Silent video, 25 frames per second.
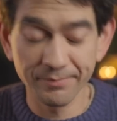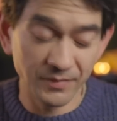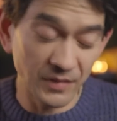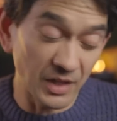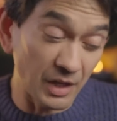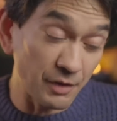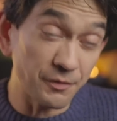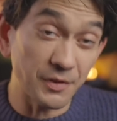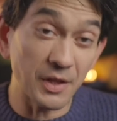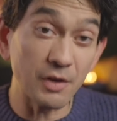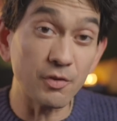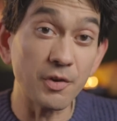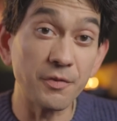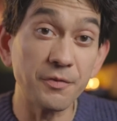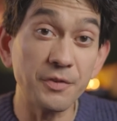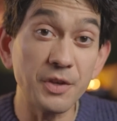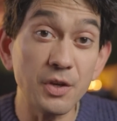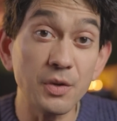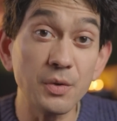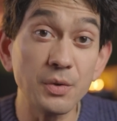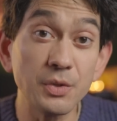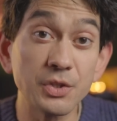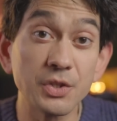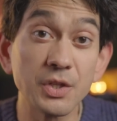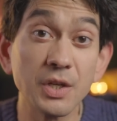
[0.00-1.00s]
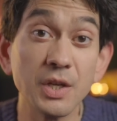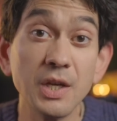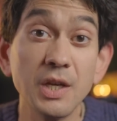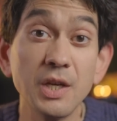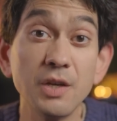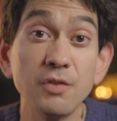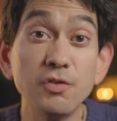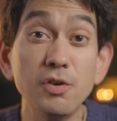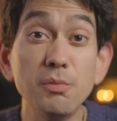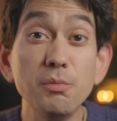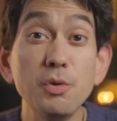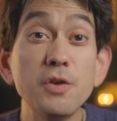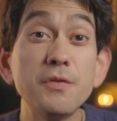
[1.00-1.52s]
If they refuse,
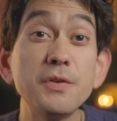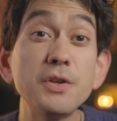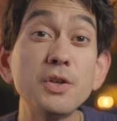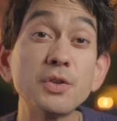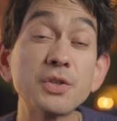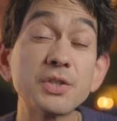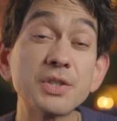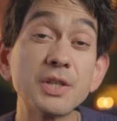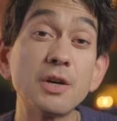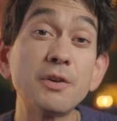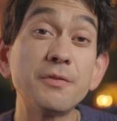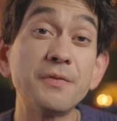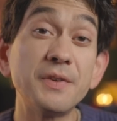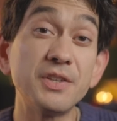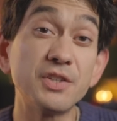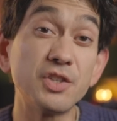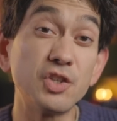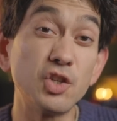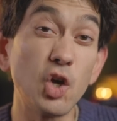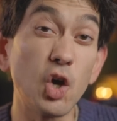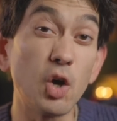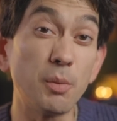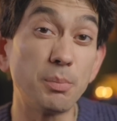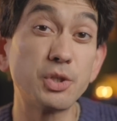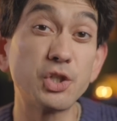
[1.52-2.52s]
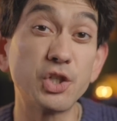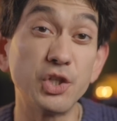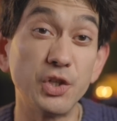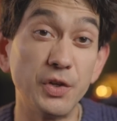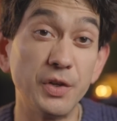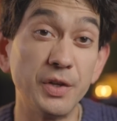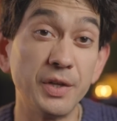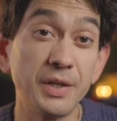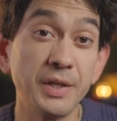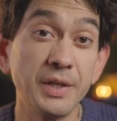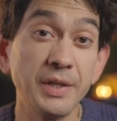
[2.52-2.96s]
removing yourself is an option.